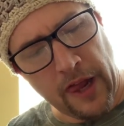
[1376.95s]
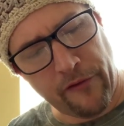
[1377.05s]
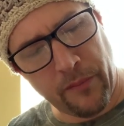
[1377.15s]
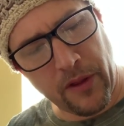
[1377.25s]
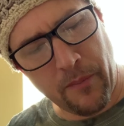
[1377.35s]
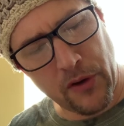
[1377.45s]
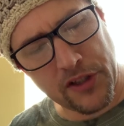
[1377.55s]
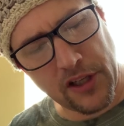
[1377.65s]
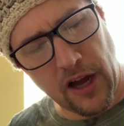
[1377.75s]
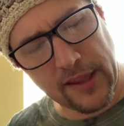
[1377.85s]
from the
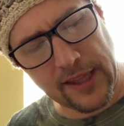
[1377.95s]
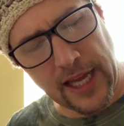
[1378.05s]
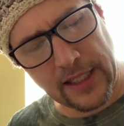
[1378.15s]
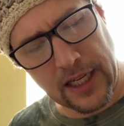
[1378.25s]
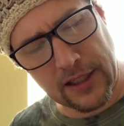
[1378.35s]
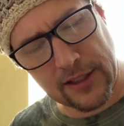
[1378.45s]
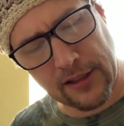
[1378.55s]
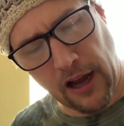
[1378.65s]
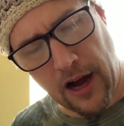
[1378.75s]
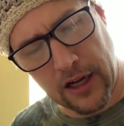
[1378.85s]
most authentic
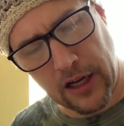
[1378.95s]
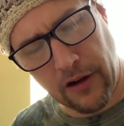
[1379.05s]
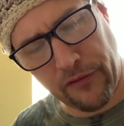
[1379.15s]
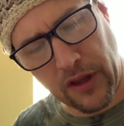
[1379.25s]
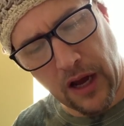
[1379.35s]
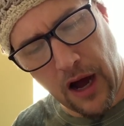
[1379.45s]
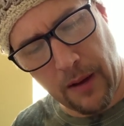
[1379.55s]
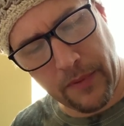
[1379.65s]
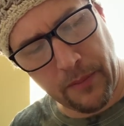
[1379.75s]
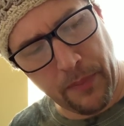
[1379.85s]
stock of the
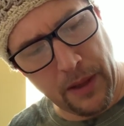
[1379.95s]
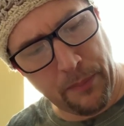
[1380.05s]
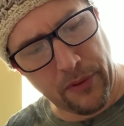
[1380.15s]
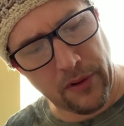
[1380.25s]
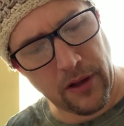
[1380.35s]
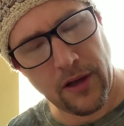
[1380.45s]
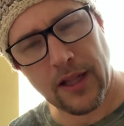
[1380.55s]
common people,